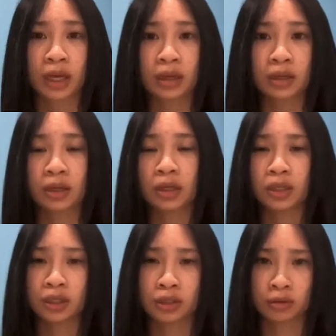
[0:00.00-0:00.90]
Okay,
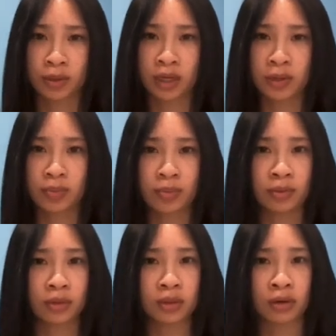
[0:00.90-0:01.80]
so many
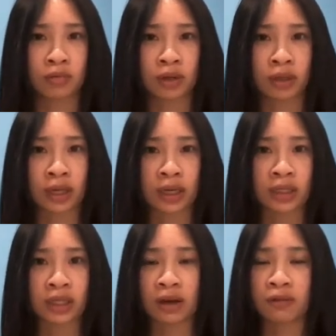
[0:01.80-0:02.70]
people don't
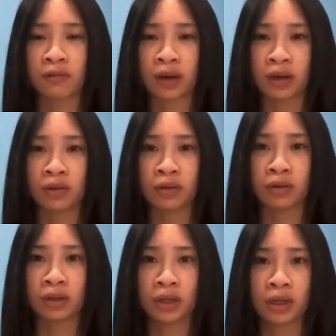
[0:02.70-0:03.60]
realize how
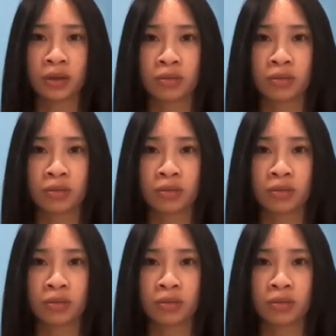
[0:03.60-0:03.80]
vital